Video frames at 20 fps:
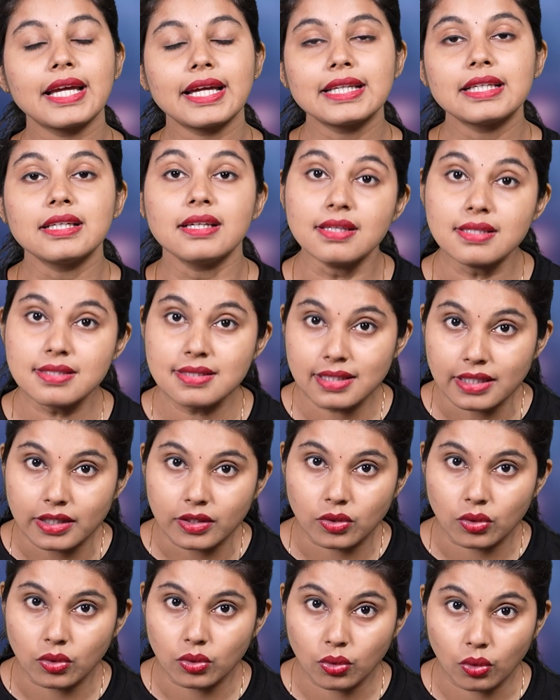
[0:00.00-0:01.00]
get a
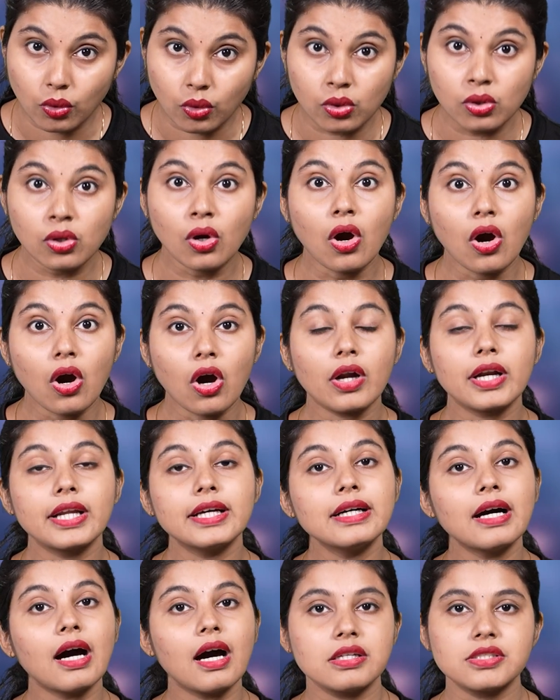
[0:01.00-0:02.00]
0 crore or
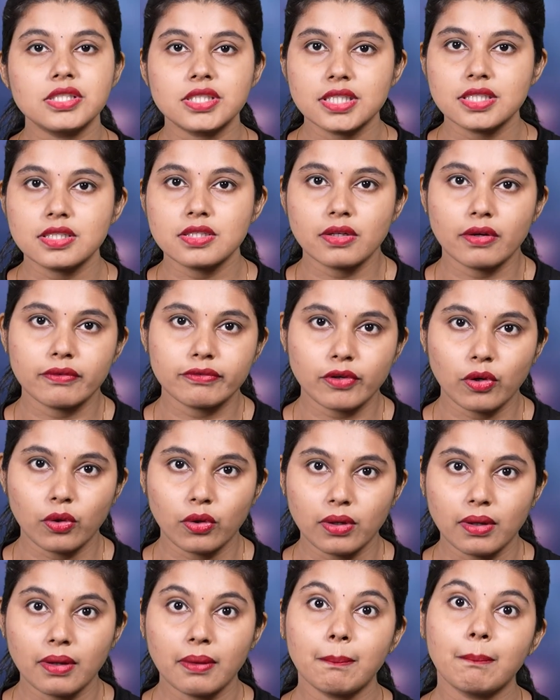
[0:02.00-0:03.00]
a hundreds of
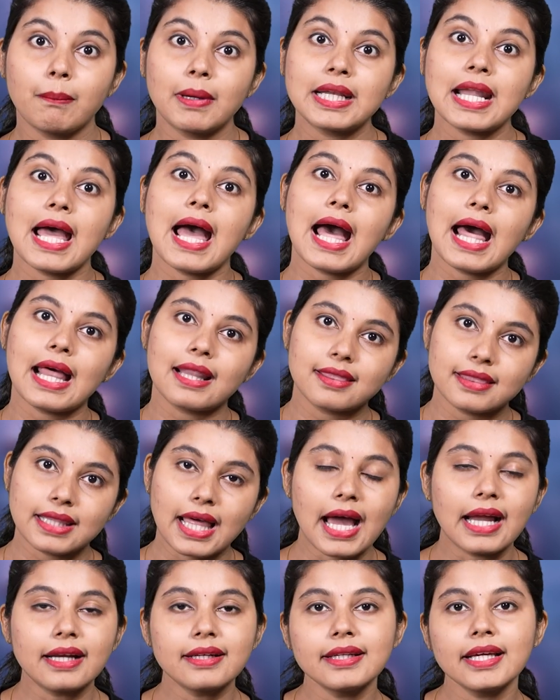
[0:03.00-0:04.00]
crore, but at
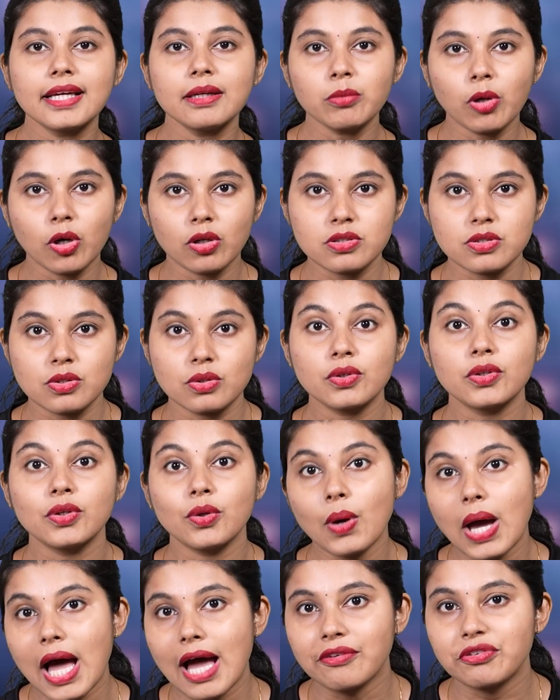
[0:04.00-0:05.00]
that time also
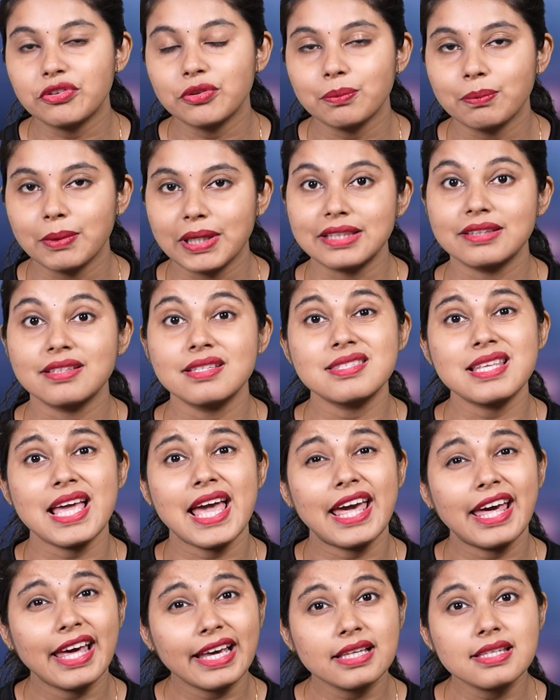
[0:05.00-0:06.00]
you have to pay this
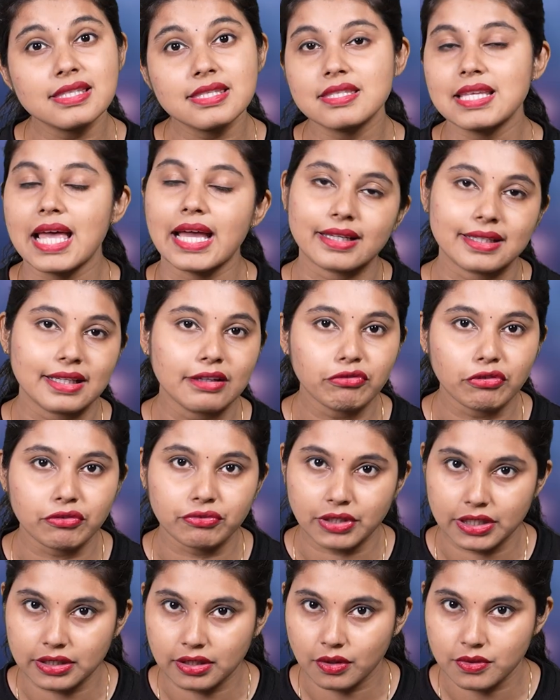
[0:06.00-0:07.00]
exactly
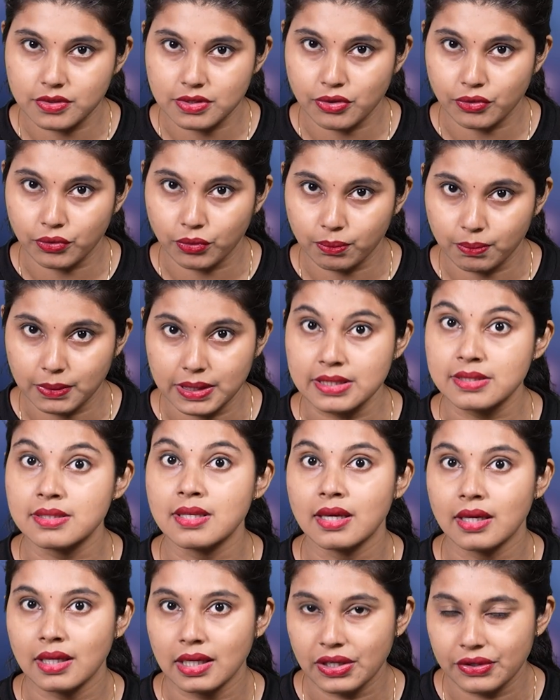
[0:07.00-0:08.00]
50,000
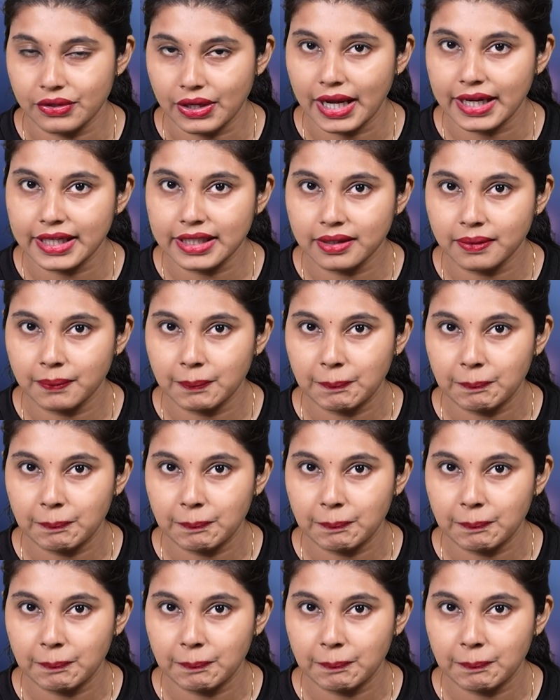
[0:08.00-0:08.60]
rupees, right?